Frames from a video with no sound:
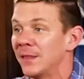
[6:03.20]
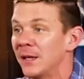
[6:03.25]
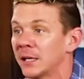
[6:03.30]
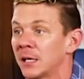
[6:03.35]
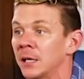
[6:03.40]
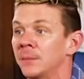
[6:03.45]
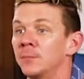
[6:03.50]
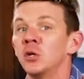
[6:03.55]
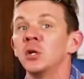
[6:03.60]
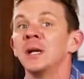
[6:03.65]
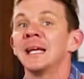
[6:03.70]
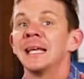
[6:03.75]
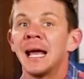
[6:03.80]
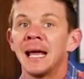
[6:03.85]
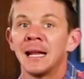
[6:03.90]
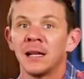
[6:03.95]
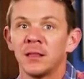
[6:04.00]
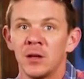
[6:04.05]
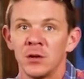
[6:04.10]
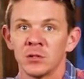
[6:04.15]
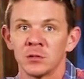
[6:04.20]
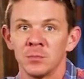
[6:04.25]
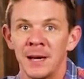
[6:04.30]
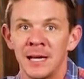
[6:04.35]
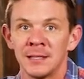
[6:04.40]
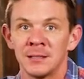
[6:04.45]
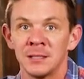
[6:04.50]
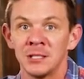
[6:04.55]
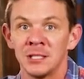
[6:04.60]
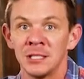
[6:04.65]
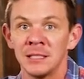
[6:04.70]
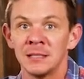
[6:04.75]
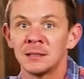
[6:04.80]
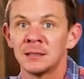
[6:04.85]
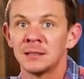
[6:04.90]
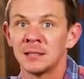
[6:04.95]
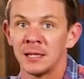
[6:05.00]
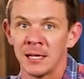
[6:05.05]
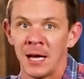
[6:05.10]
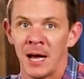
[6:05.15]
and then communicated those
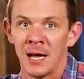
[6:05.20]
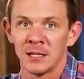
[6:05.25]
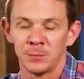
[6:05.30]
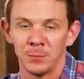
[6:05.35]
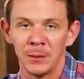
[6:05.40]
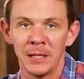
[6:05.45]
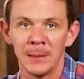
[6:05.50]
messages to God's